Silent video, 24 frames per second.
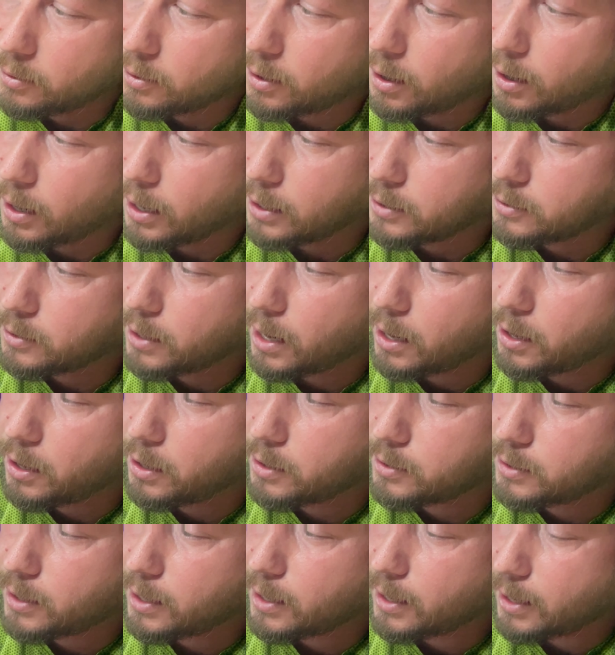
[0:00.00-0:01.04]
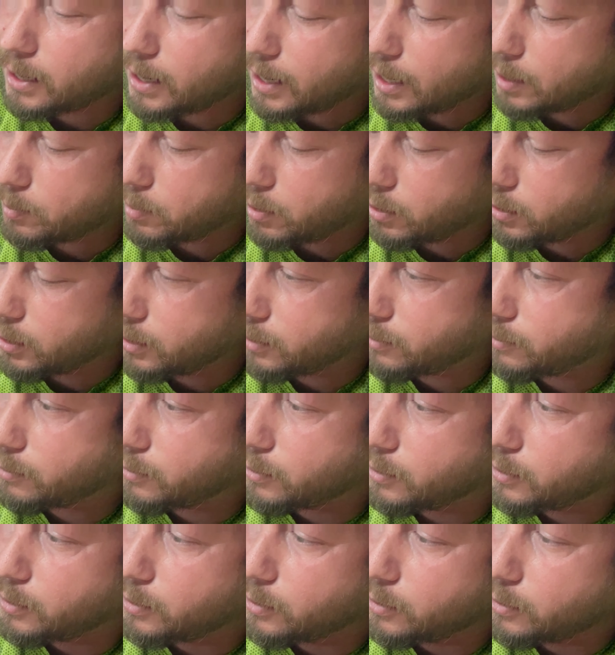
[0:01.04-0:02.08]
Alright, so now you just kind of eyeball it
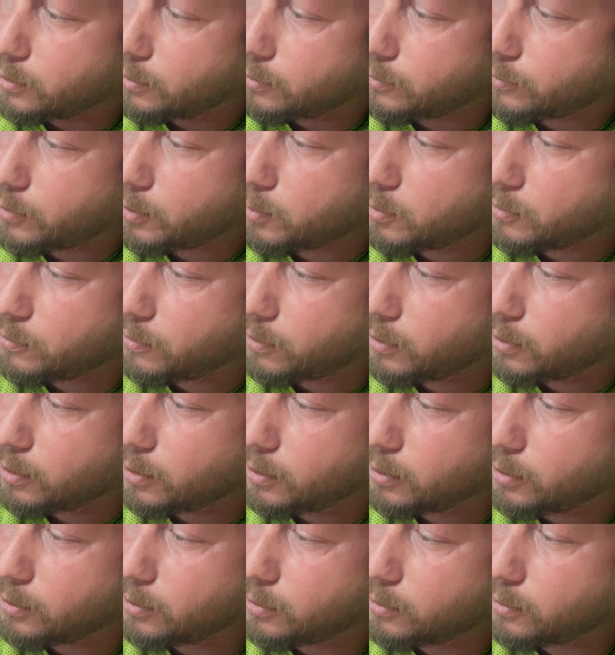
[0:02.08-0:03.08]
a little far.